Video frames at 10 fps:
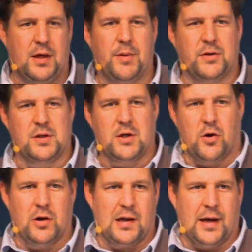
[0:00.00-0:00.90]
about the
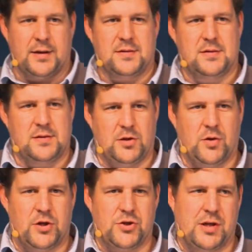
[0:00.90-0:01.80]
current light
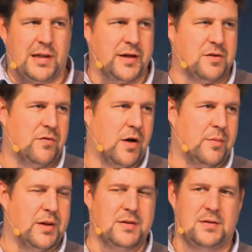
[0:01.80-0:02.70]
situation and light
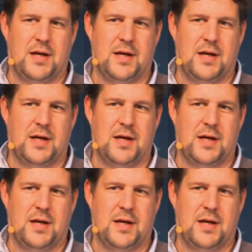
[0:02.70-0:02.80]
environment.